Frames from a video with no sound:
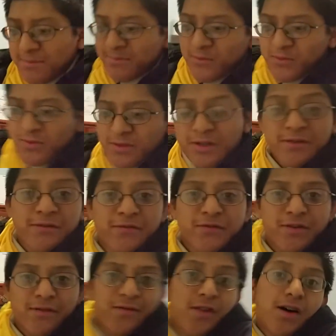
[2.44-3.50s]
am doing
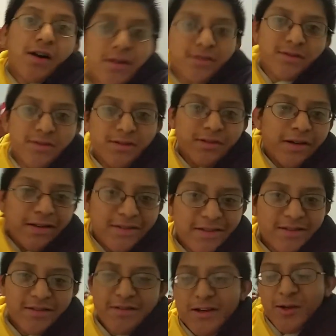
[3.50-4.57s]
a vlog, as you guys
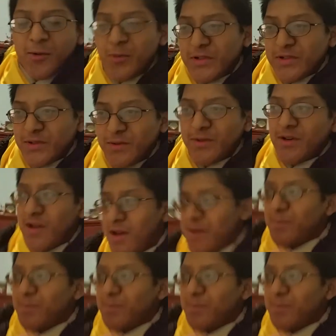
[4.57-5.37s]
can tell, I always do.